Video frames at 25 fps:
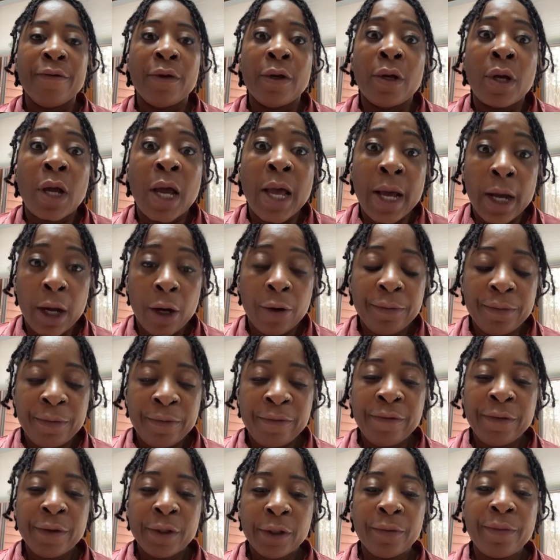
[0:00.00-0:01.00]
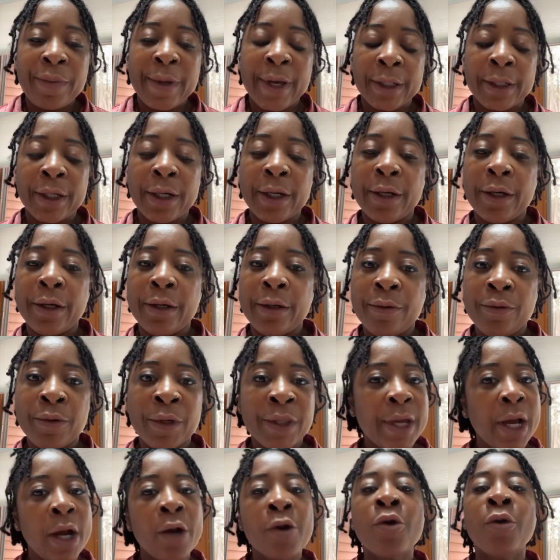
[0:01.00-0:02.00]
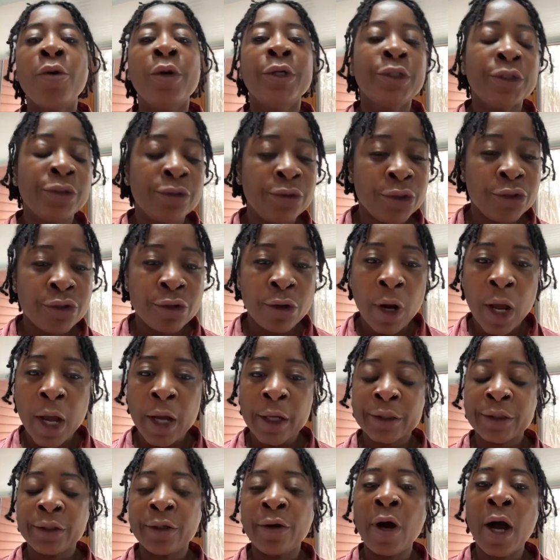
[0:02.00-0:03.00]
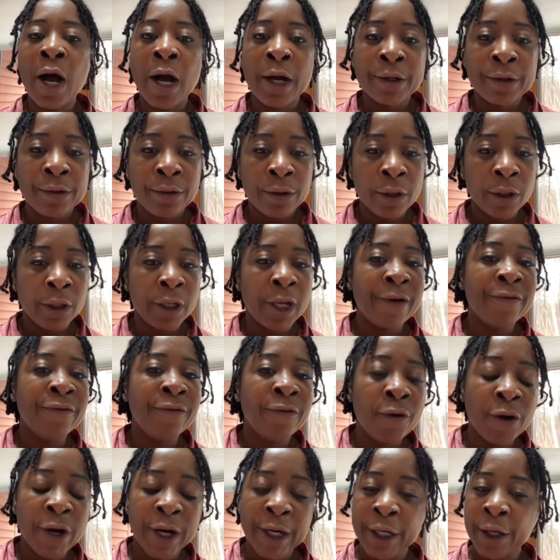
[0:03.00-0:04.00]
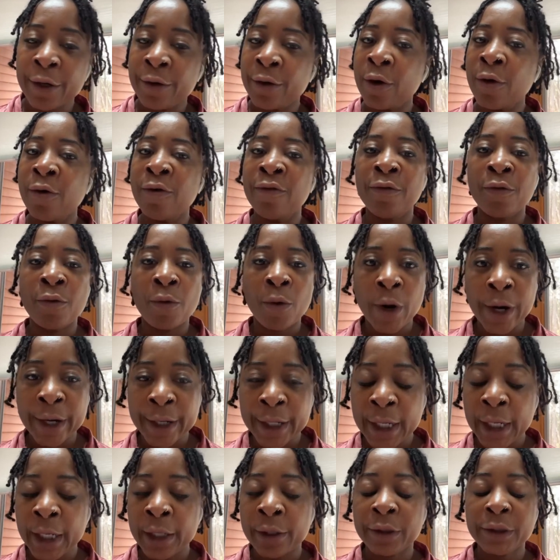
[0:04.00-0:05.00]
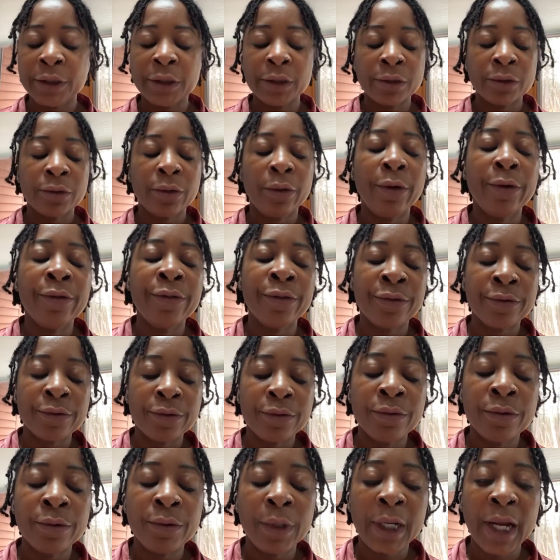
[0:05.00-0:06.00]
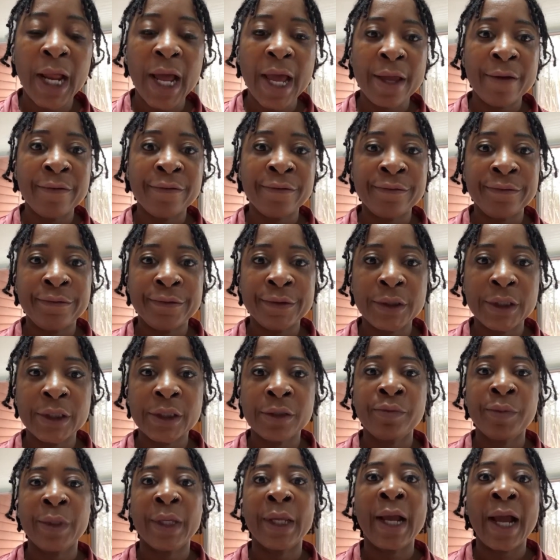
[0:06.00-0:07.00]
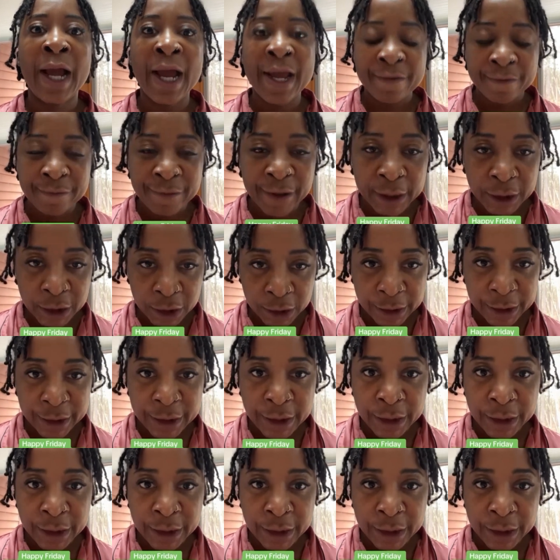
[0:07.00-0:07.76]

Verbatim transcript: help feel better without going to drugs or alcohol, avoiding or overworking, or just going through life just being high functioning,